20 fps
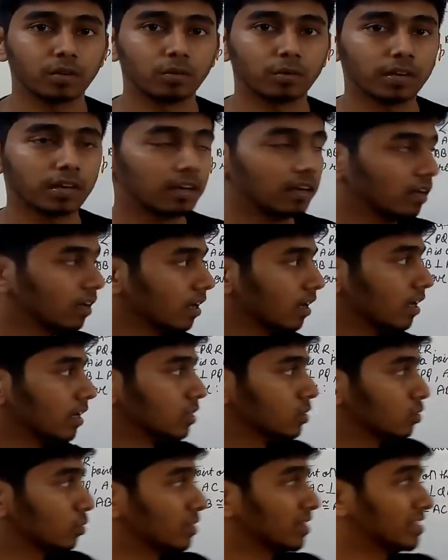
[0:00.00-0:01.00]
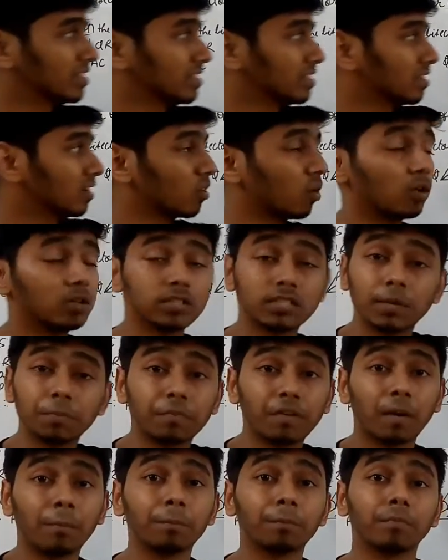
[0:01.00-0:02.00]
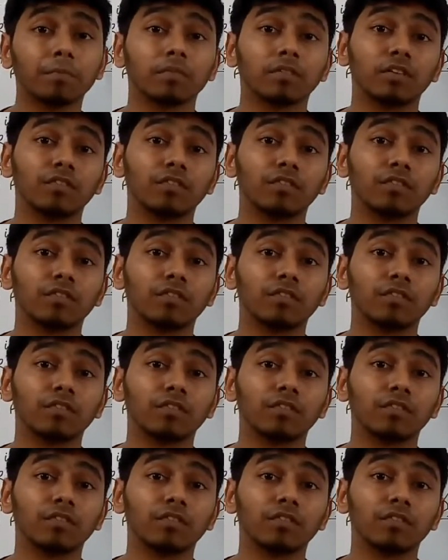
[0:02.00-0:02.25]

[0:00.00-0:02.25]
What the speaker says: Okay, so this is the concept from